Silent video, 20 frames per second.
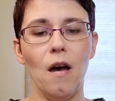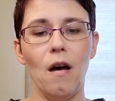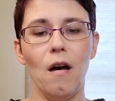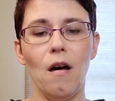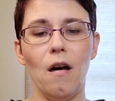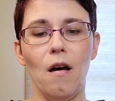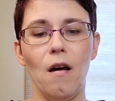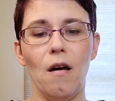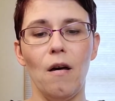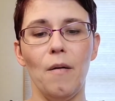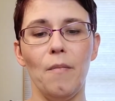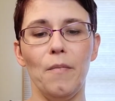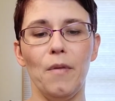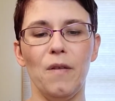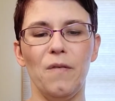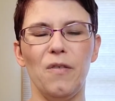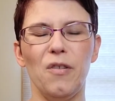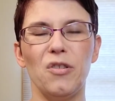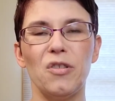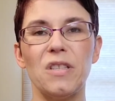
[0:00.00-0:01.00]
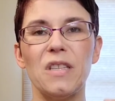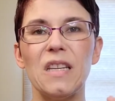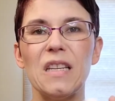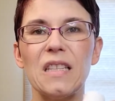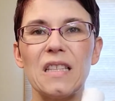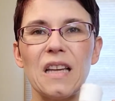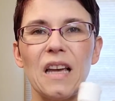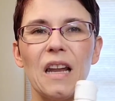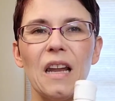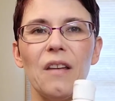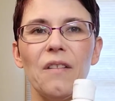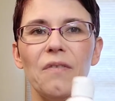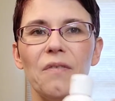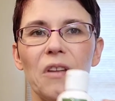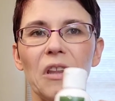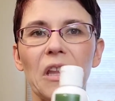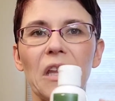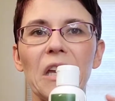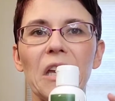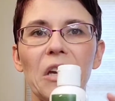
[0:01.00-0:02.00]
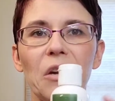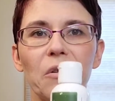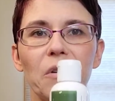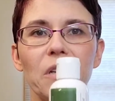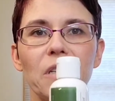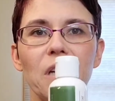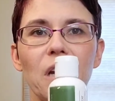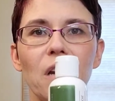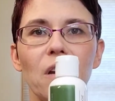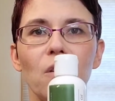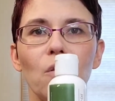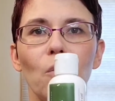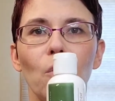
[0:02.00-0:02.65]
If your skin's kind of feeling irritated,